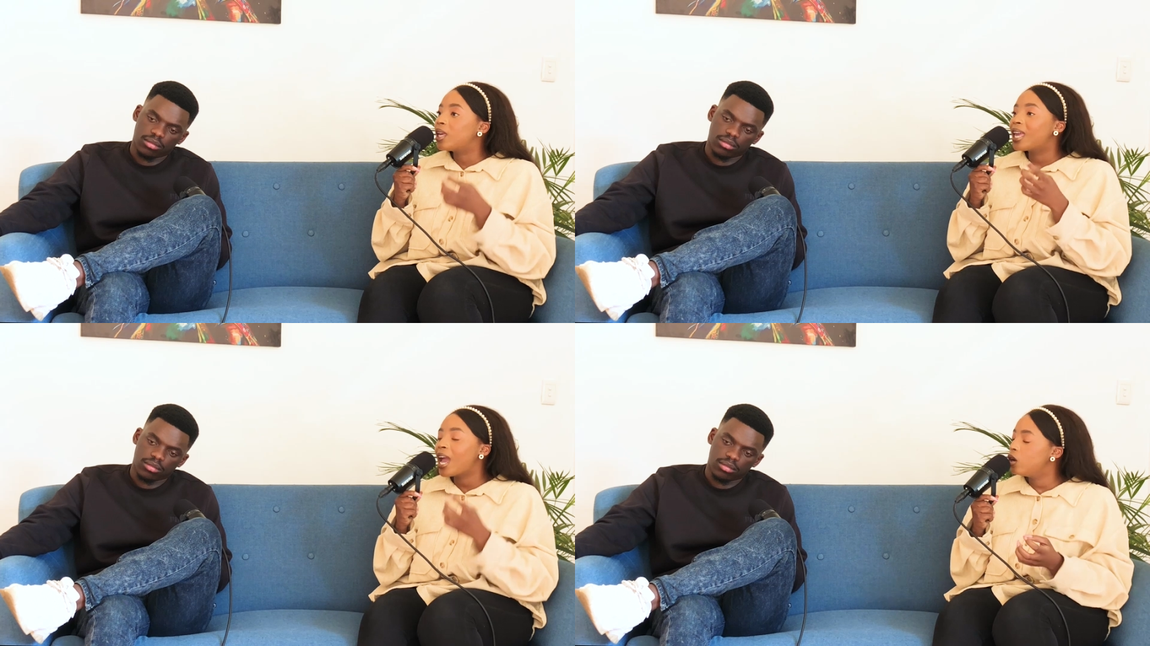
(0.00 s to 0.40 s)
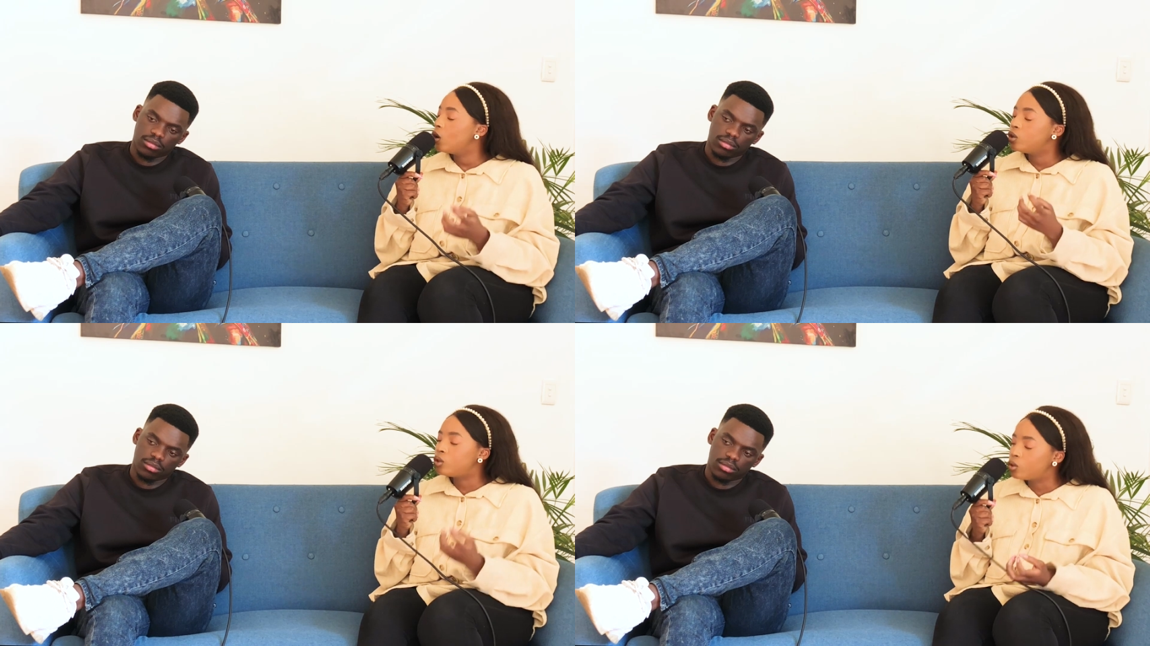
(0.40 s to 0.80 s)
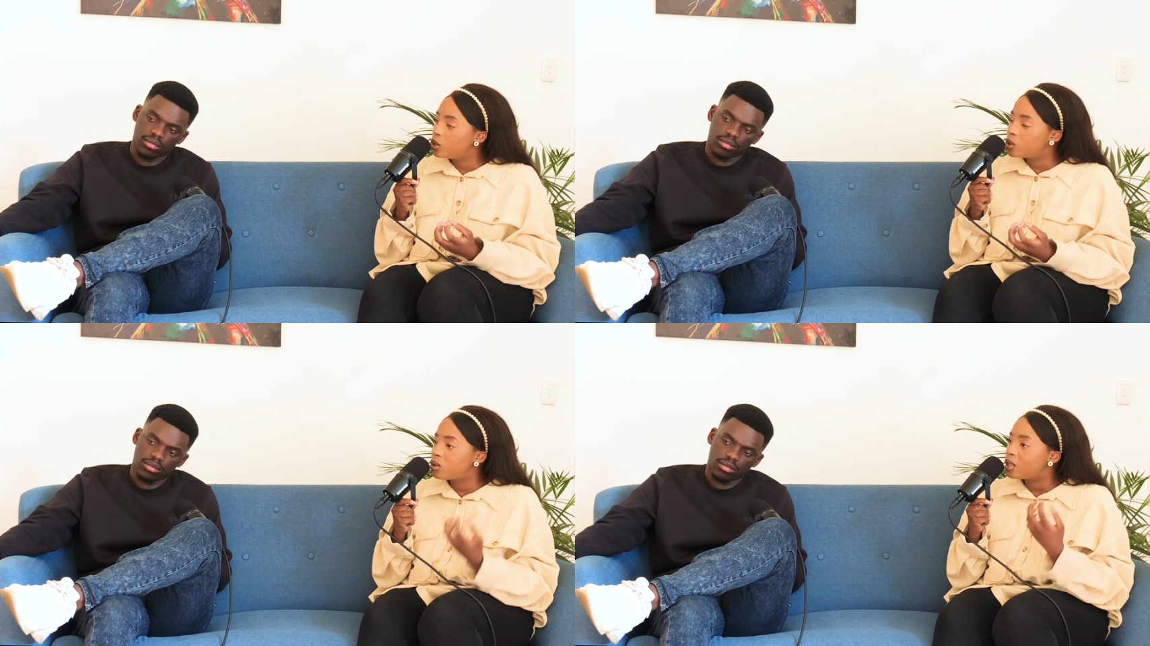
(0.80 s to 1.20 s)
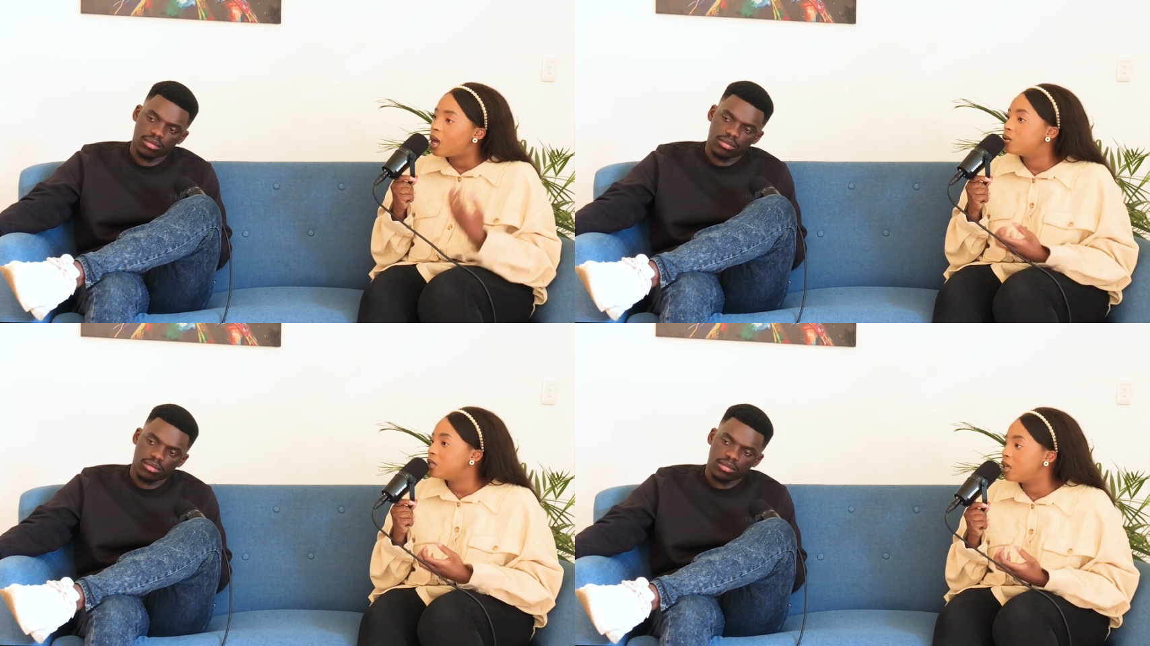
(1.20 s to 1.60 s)
Speaker 1: We cannot do it
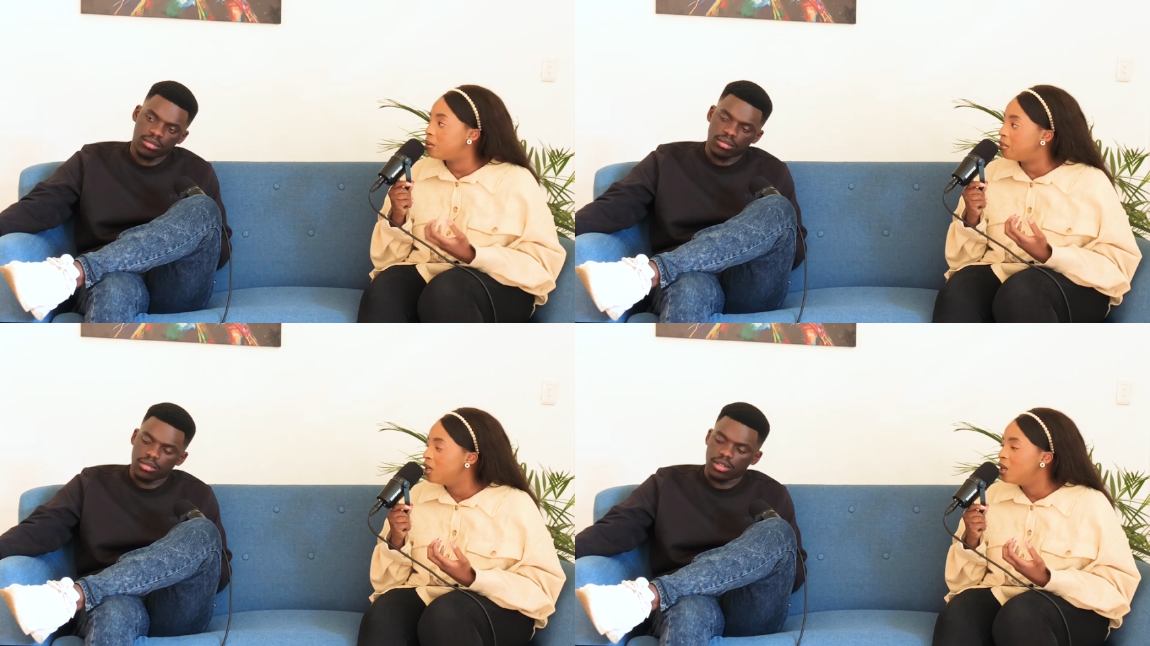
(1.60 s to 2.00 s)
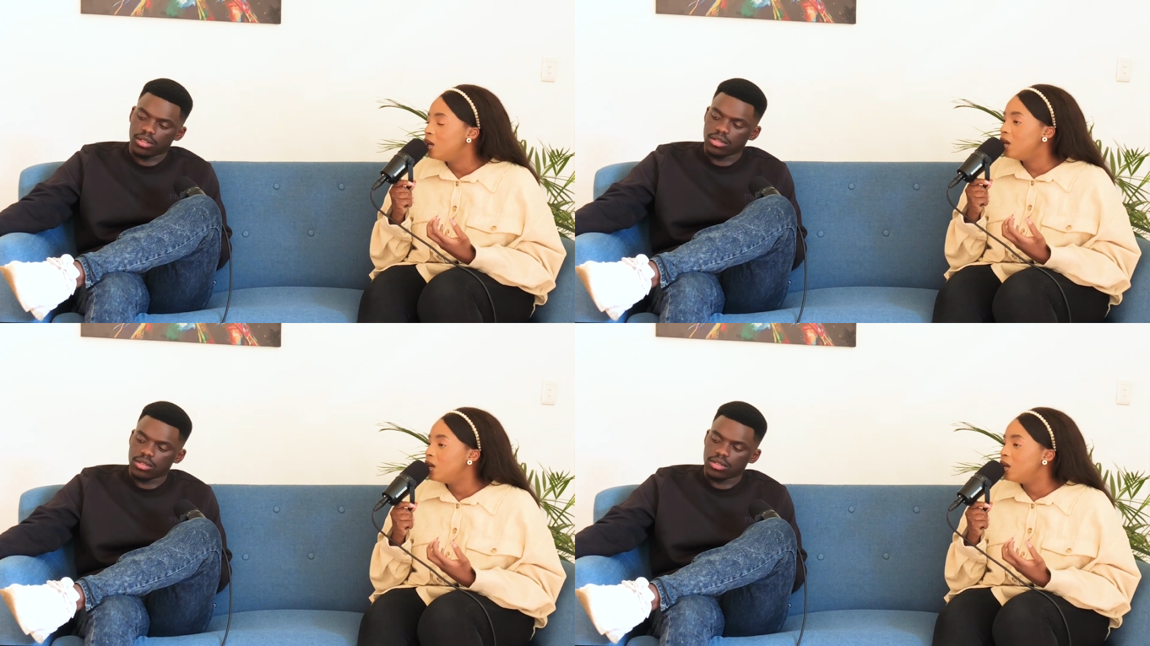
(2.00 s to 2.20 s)
without him.